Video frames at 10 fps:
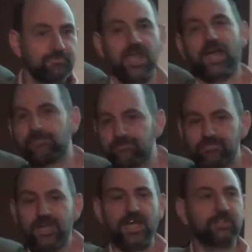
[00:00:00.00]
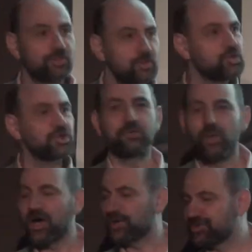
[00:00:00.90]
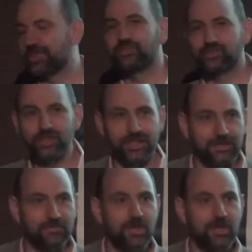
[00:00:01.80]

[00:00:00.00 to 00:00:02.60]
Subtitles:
Yeah, that's usually what I tend to see.